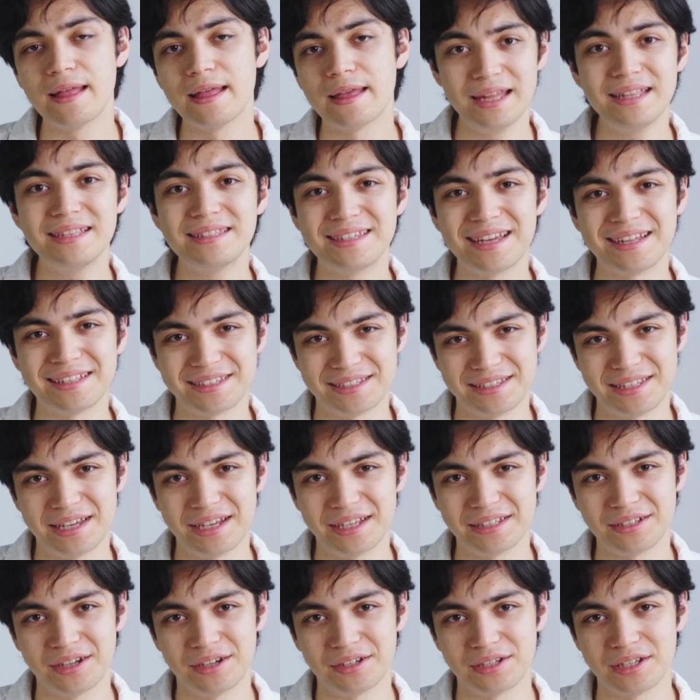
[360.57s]
incense
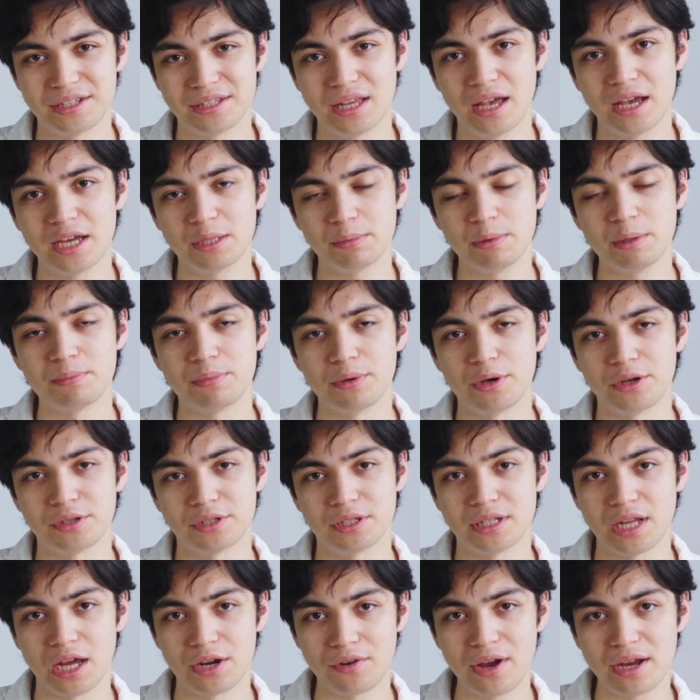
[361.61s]
sticks are designed to be
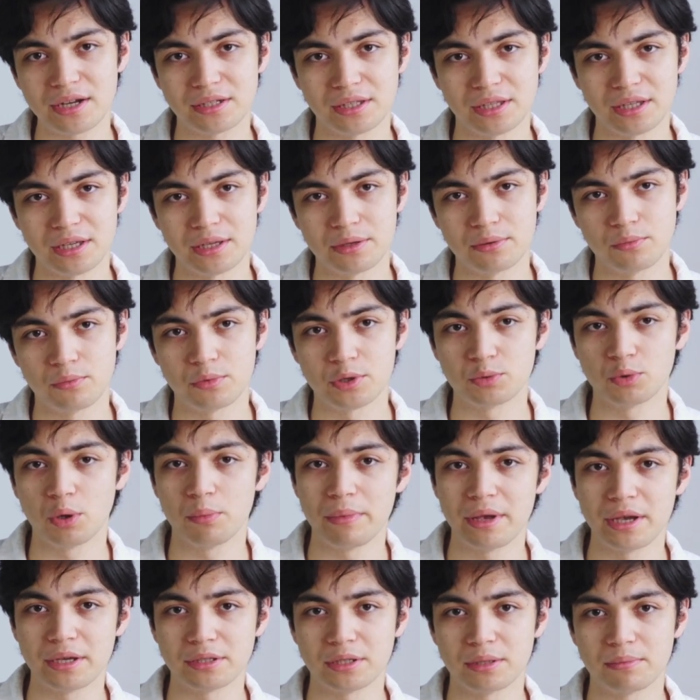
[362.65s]
burnt directly, which is what
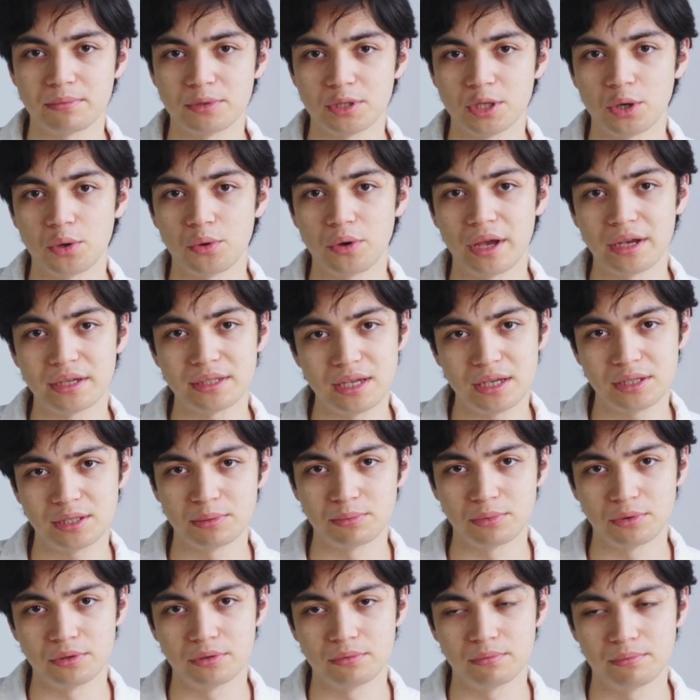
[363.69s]
makes them so
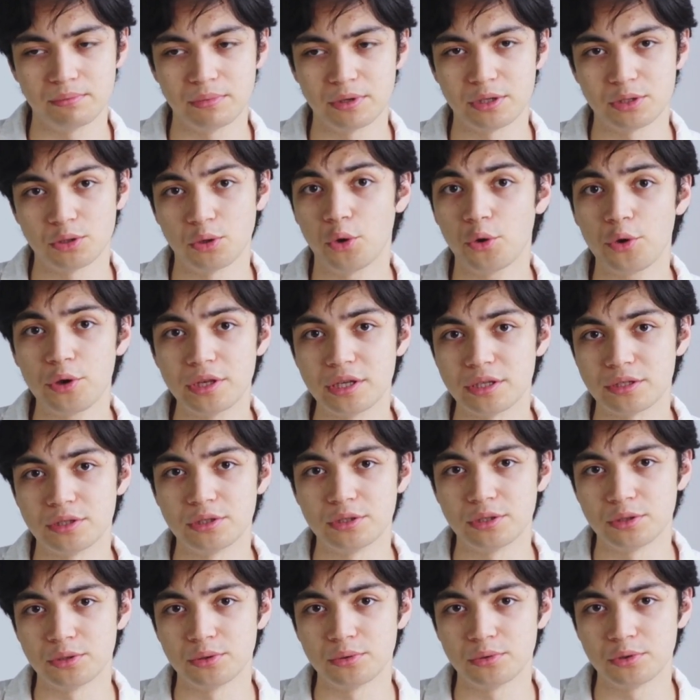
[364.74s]
accessible, because all you need to
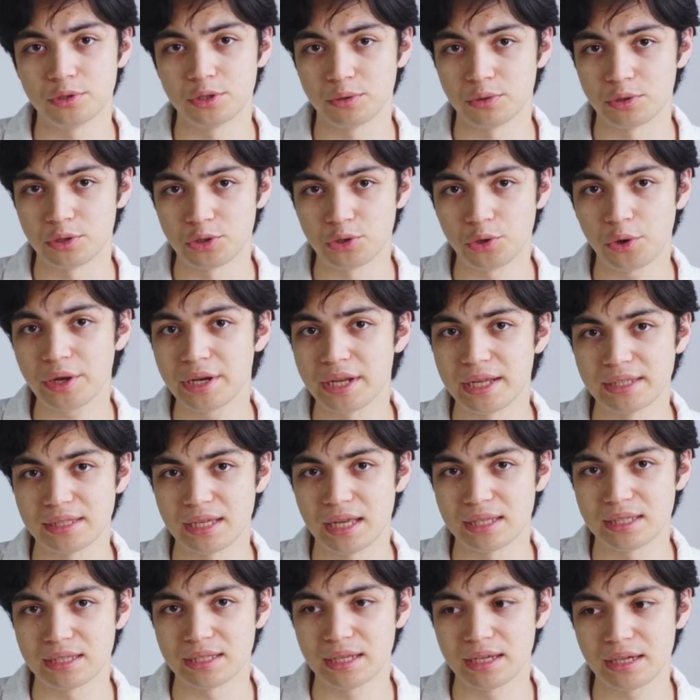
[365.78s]
do to enjoy an
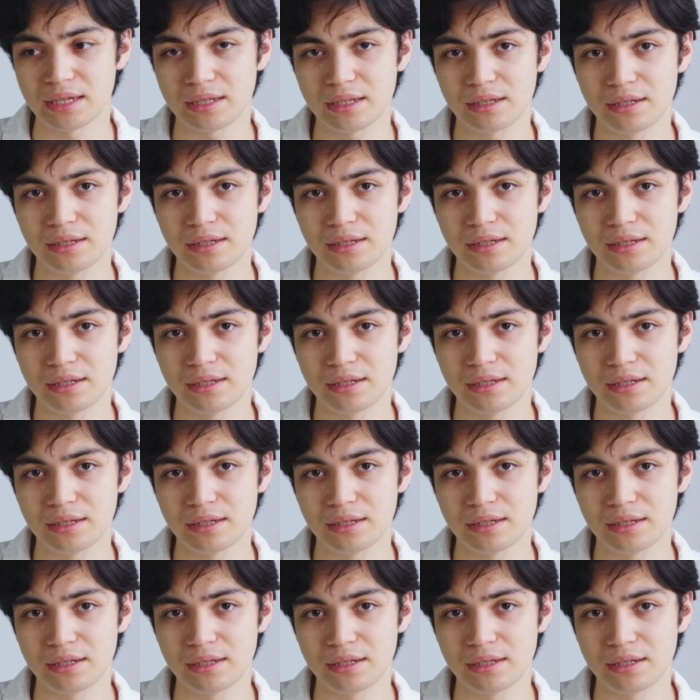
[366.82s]
incense stick